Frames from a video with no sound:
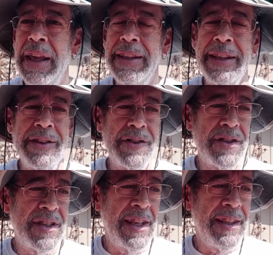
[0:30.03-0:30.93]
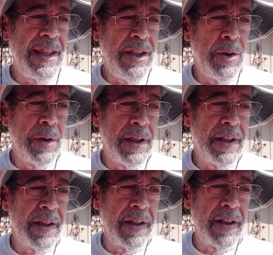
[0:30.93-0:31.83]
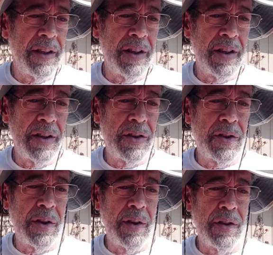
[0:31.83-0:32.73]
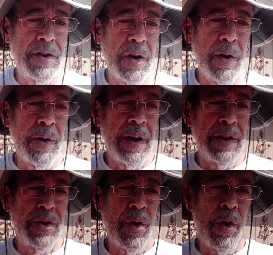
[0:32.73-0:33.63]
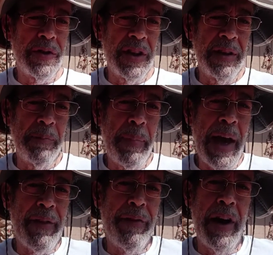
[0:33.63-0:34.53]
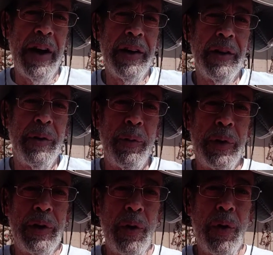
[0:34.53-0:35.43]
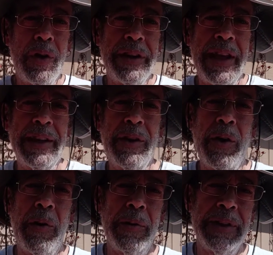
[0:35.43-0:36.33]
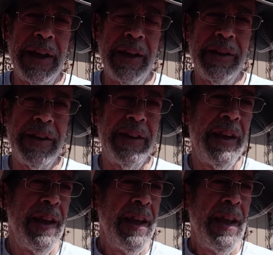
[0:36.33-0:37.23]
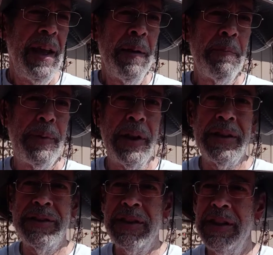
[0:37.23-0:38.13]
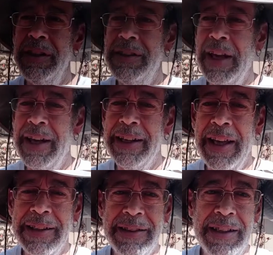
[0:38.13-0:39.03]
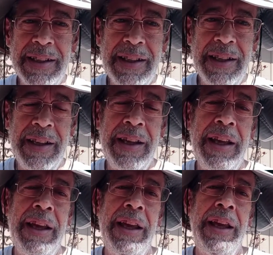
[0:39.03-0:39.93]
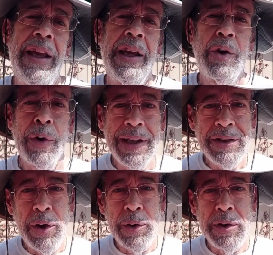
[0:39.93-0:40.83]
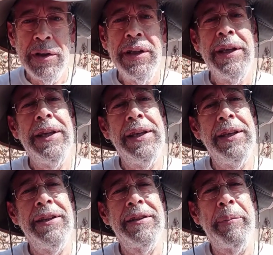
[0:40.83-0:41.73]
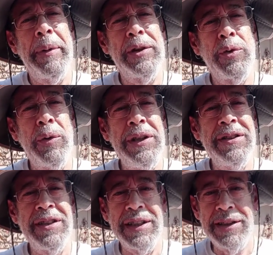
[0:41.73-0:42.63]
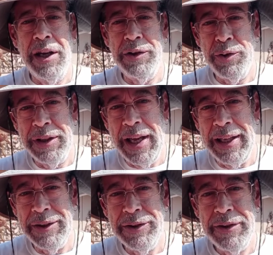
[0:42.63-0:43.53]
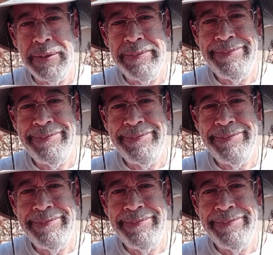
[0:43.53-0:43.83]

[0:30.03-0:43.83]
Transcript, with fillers: And there's a sending unit so it's causing backfire with all that going down. Plus the diagnostic grand total is about $2,600.